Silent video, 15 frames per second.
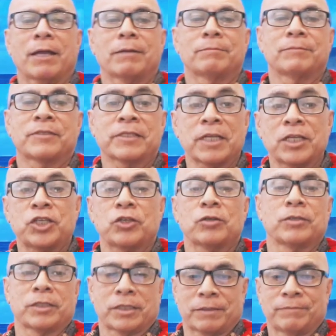stay
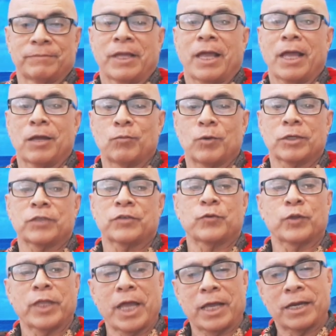tuned and watch
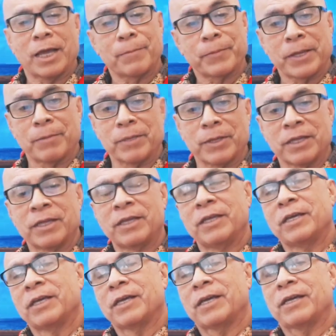for that upcoming
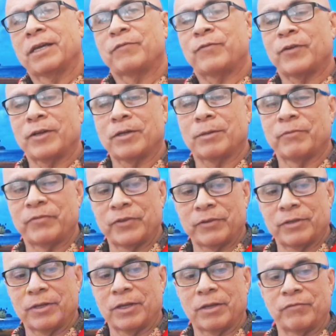and follow-up
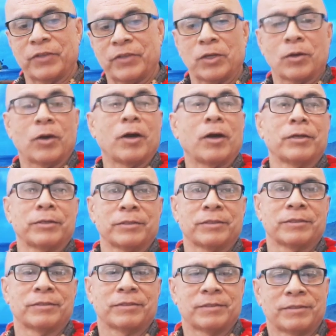video on
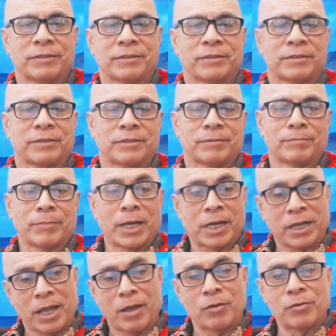
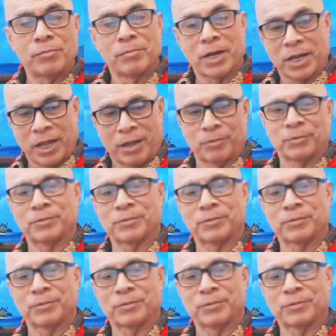Macau, Matau.